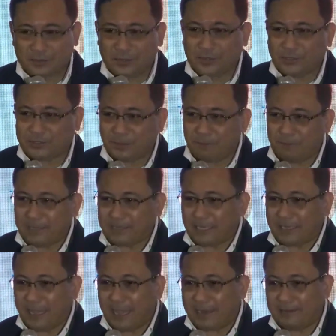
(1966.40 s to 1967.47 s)
You need to submit
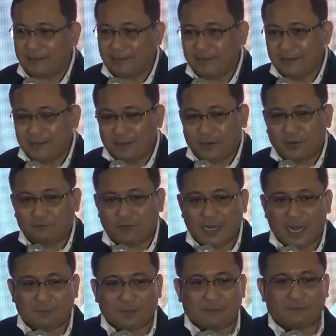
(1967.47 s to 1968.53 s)
again or
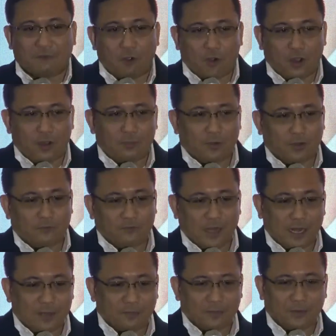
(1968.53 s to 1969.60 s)
fill up a form or
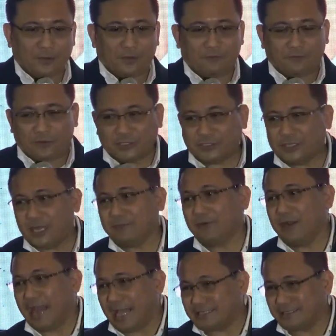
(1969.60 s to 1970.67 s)
fill up your first name,
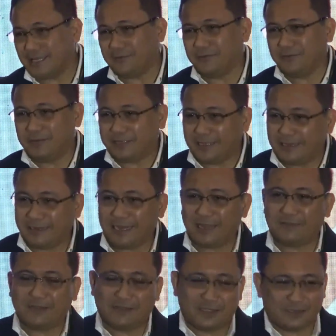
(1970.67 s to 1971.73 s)
your last name, your middle
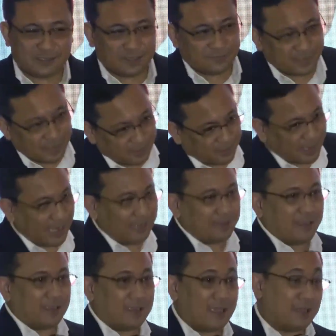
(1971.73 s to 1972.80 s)
name, and then give another
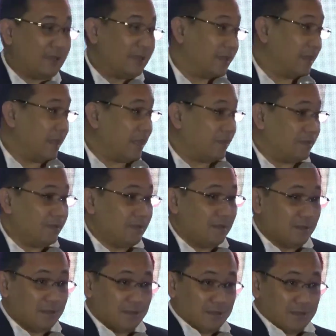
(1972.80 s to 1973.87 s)
ID again and again.
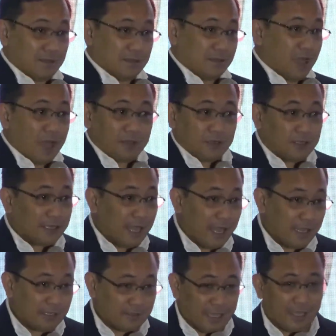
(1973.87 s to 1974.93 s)
Gone are the
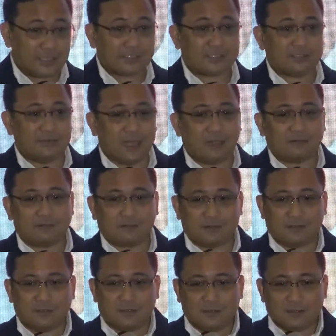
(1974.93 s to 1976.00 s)
days
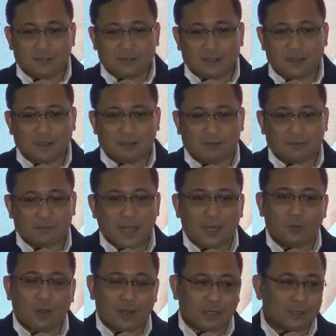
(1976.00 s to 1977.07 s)
that
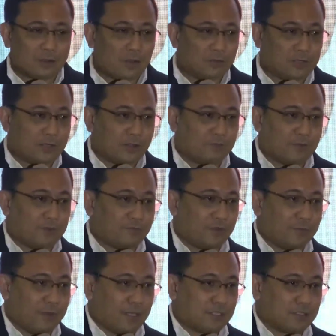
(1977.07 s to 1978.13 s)
manual encoding of
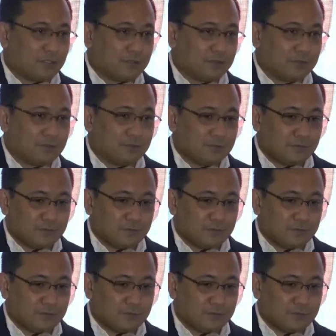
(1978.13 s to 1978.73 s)
information.